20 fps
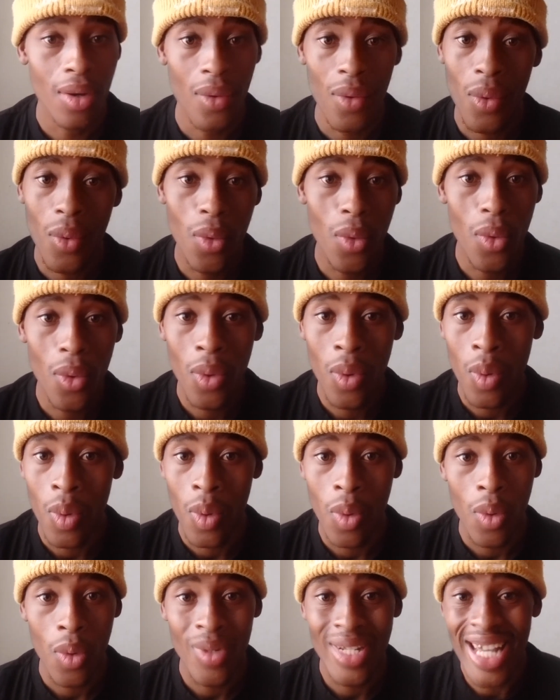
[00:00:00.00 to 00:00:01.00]
Ooh.
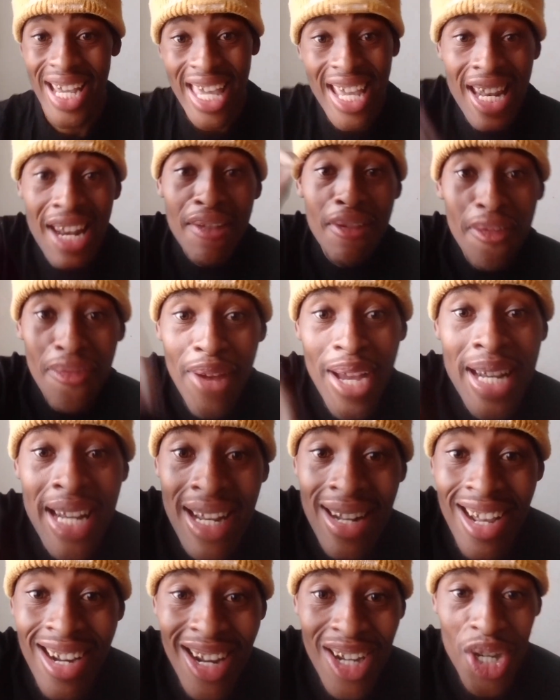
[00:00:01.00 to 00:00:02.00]
They can never find
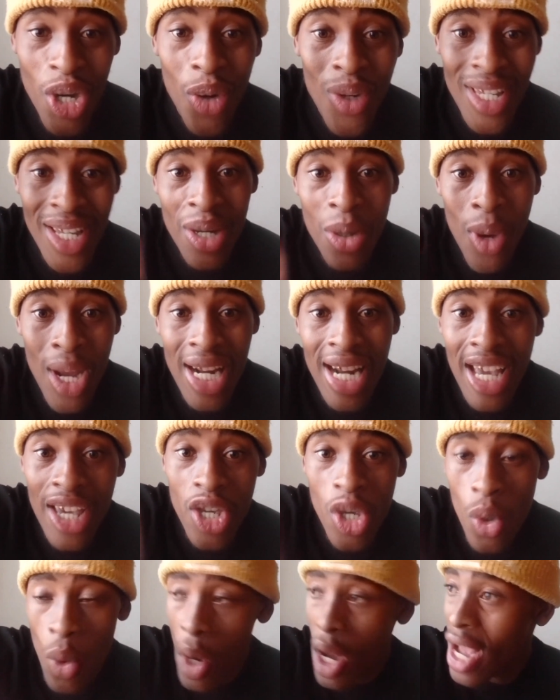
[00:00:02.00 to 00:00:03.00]
another chosen one
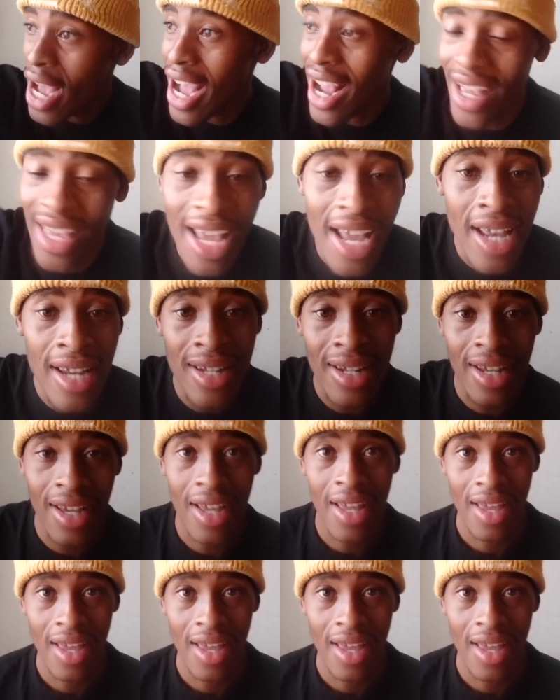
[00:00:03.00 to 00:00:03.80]
like you again.